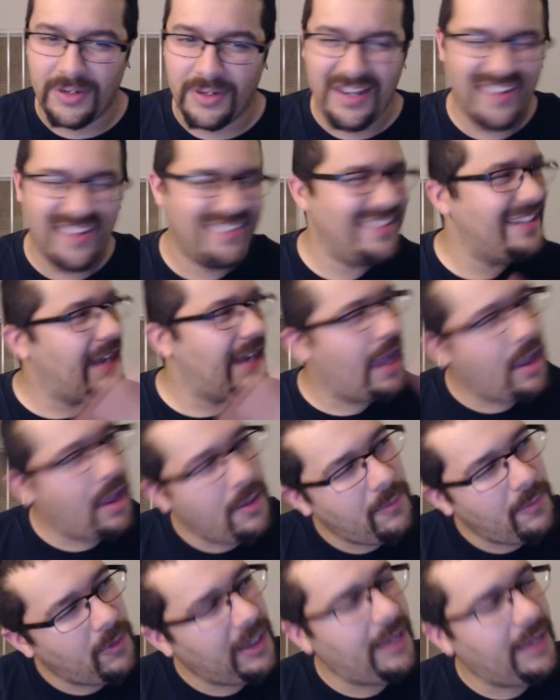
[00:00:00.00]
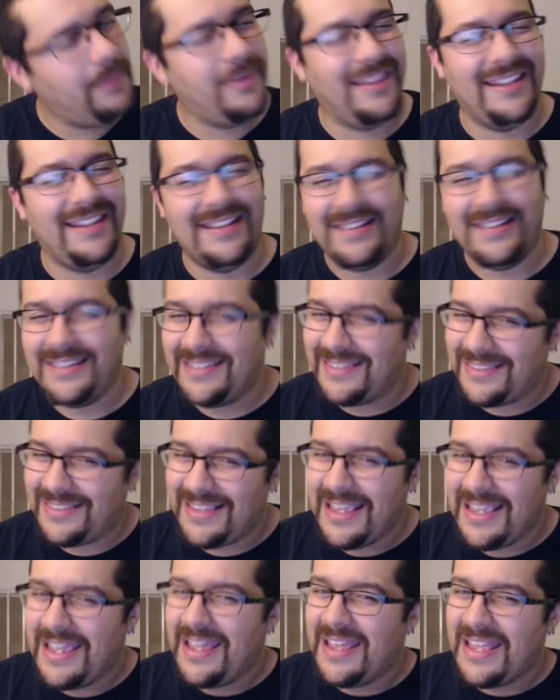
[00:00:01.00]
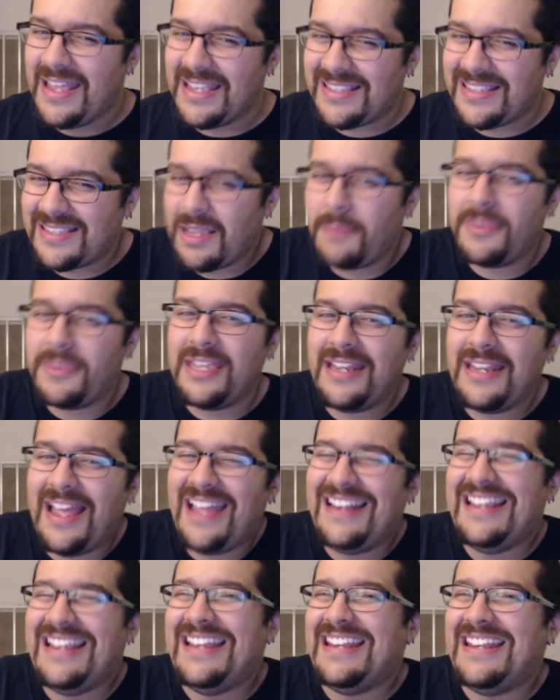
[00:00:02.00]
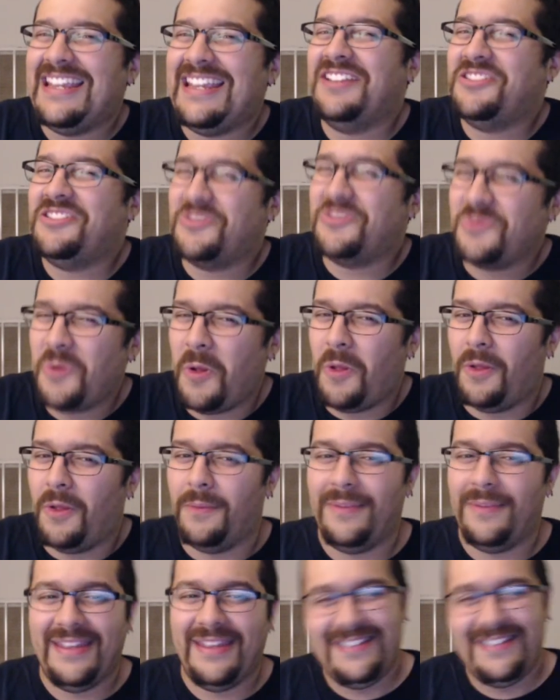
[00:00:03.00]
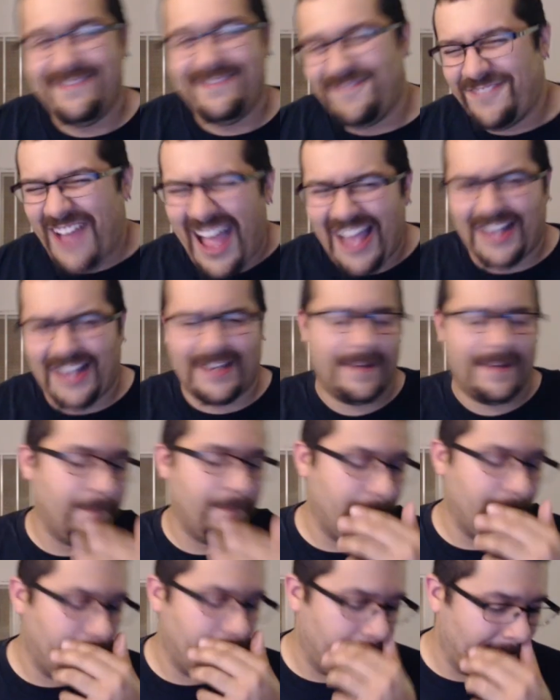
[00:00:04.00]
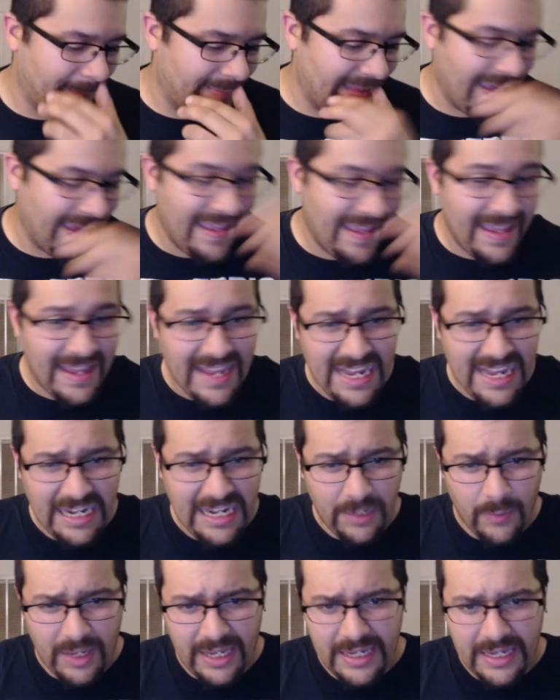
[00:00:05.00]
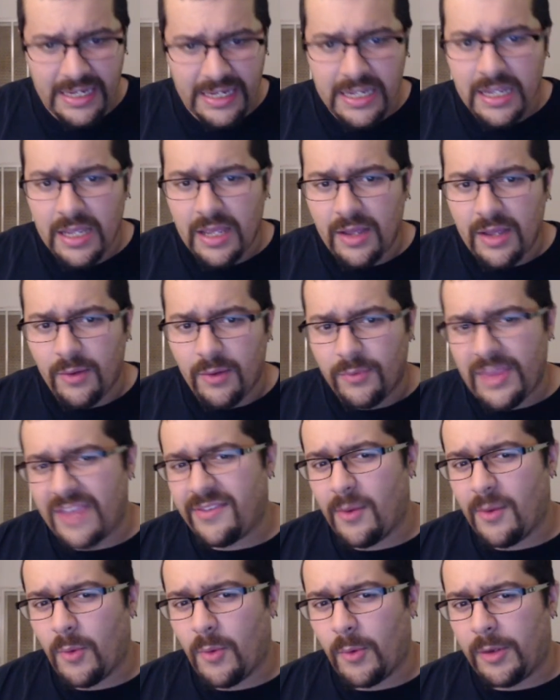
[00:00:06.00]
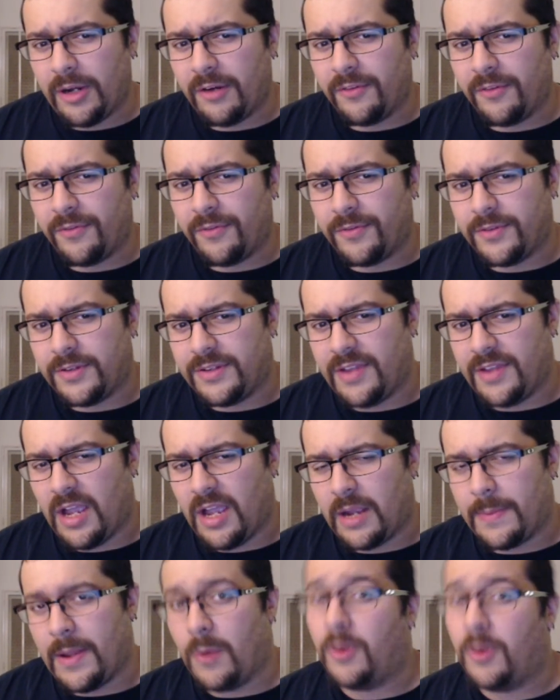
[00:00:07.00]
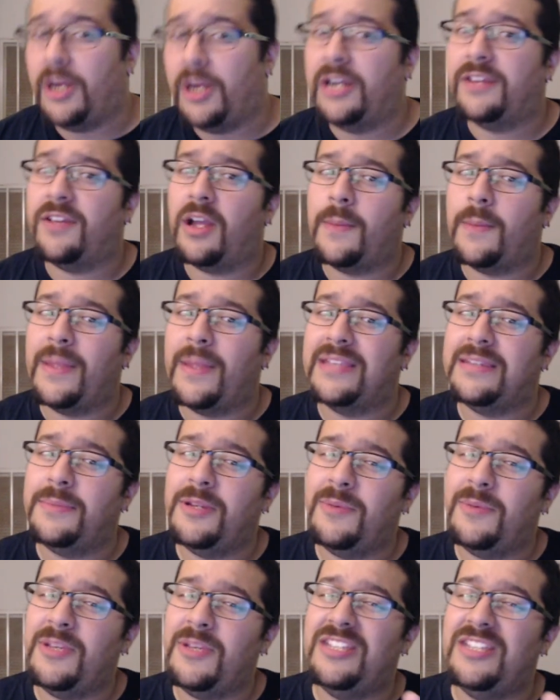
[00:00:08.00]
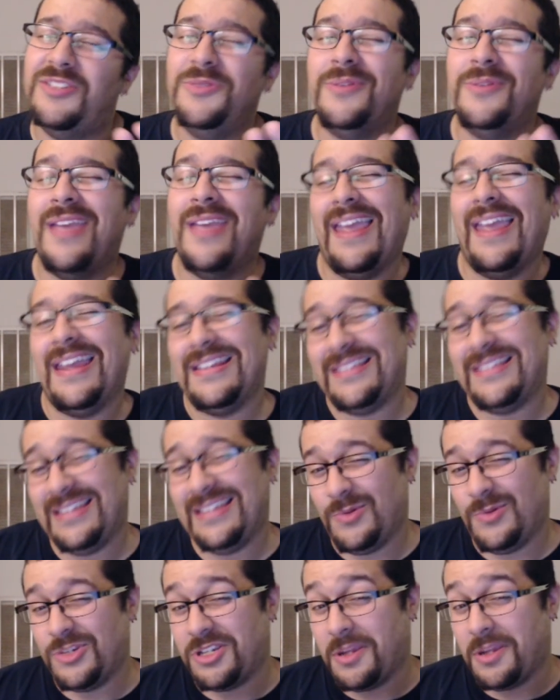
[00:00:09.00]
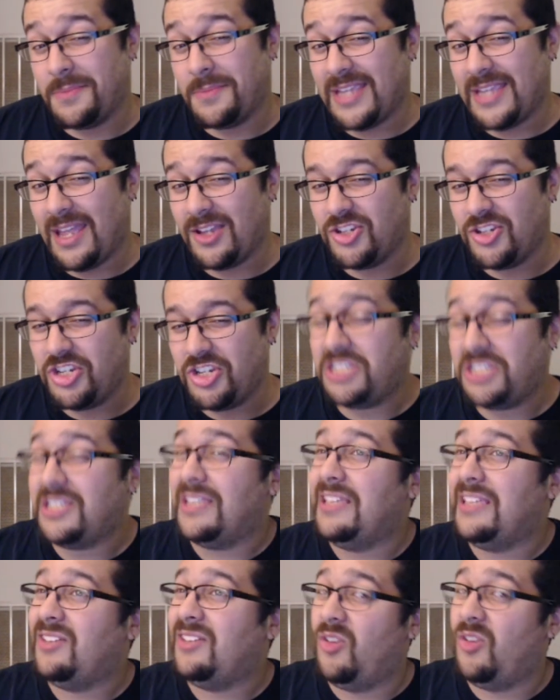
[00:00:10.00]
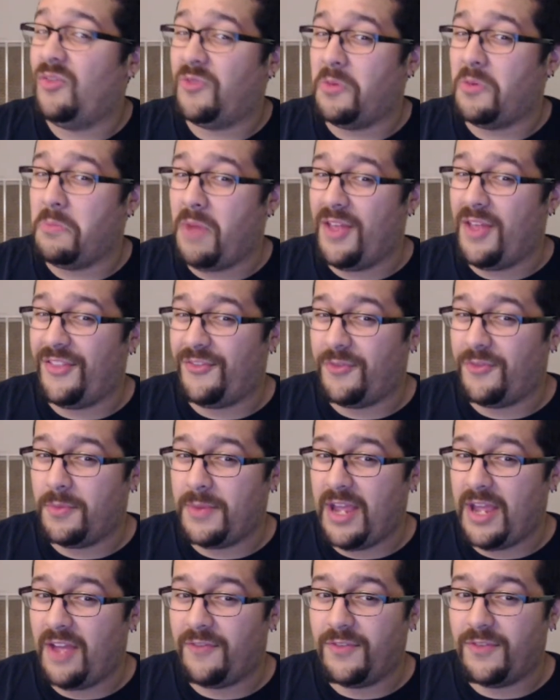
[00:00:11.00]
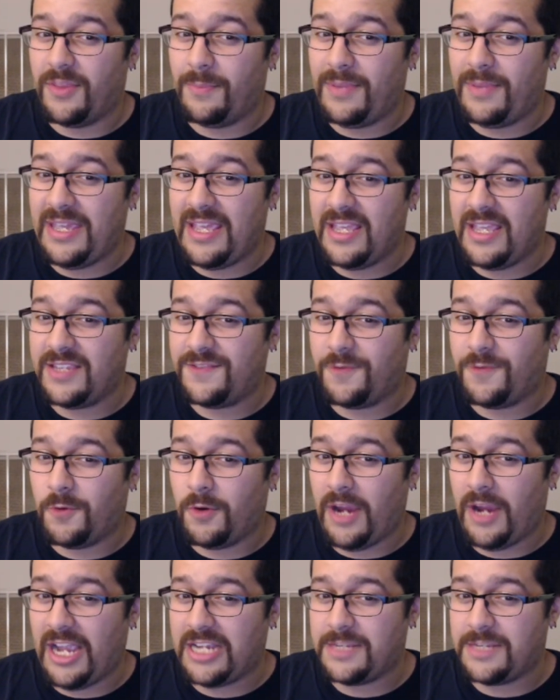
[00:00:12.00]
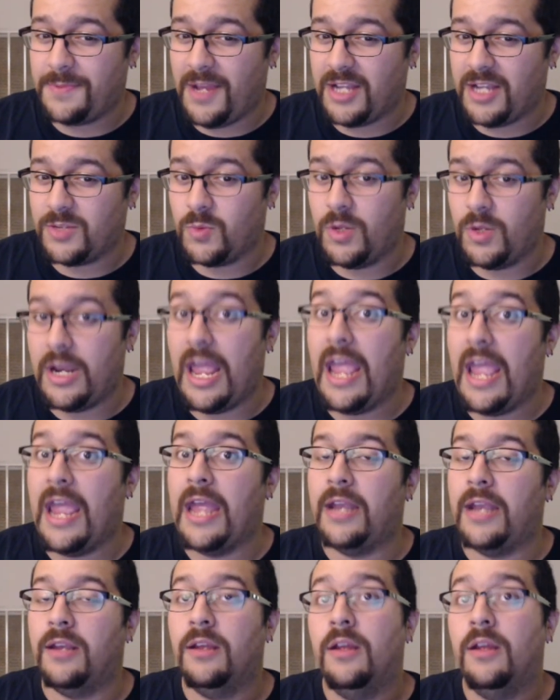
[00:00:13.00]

Now, see, now I'm rambling. It's something I need to control, but fuck. Anyway, that's not what we're here to talk about. We're here to talk about WWE 2K18, which comes out just a little over a month from now for the PS4, Xbox One, and